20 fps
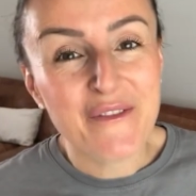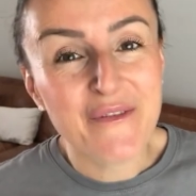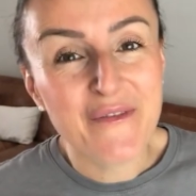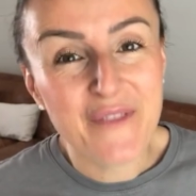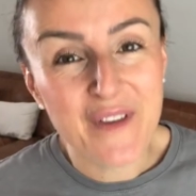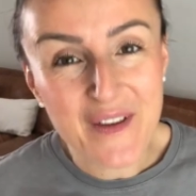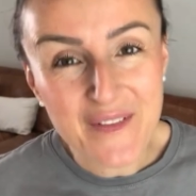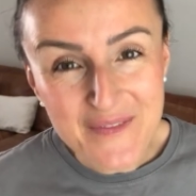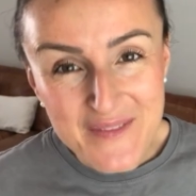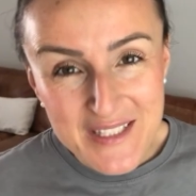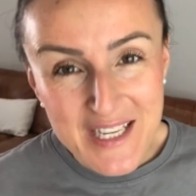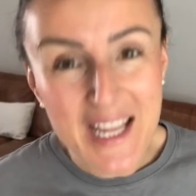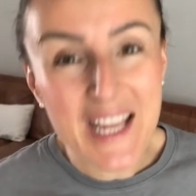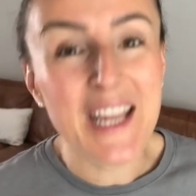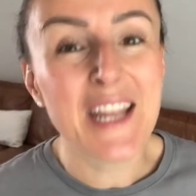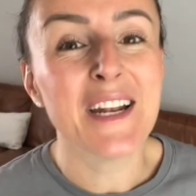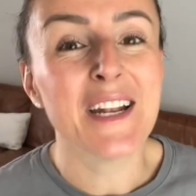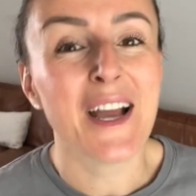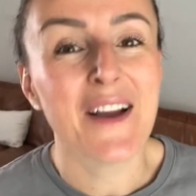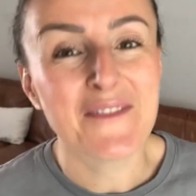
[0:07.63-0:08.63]

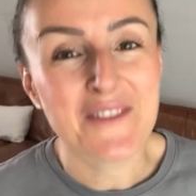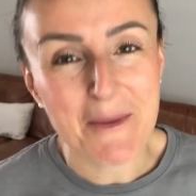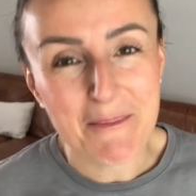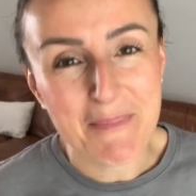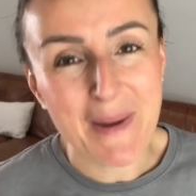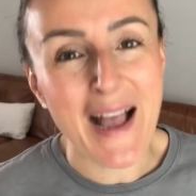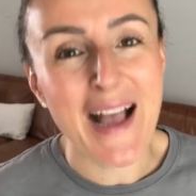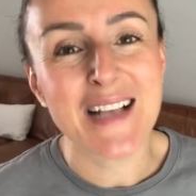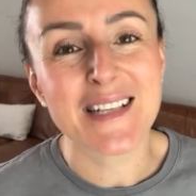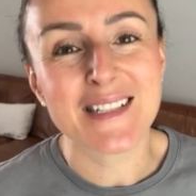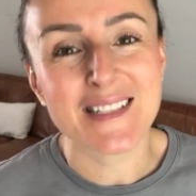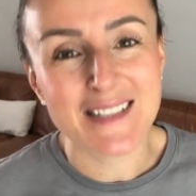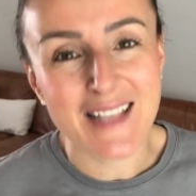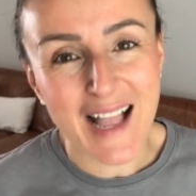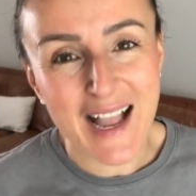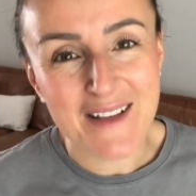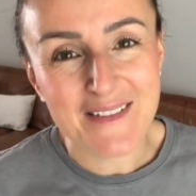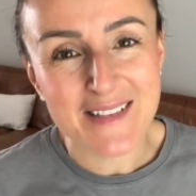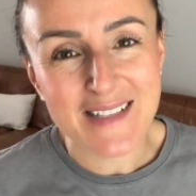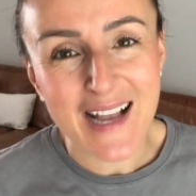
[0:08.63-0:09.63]
15 of the best
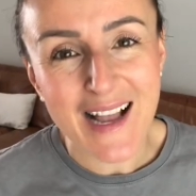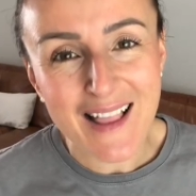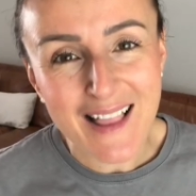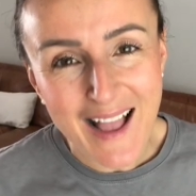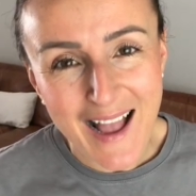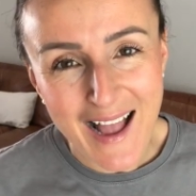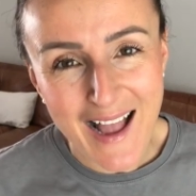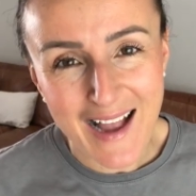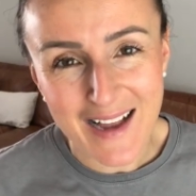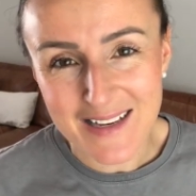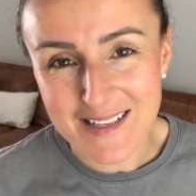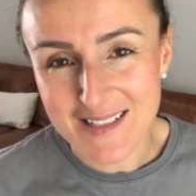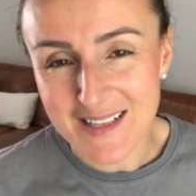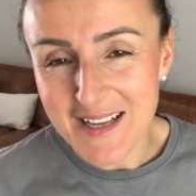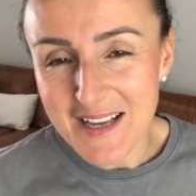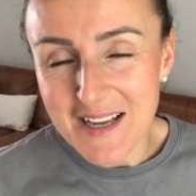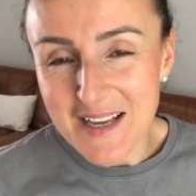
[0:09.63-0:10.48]
lifestyle hacks.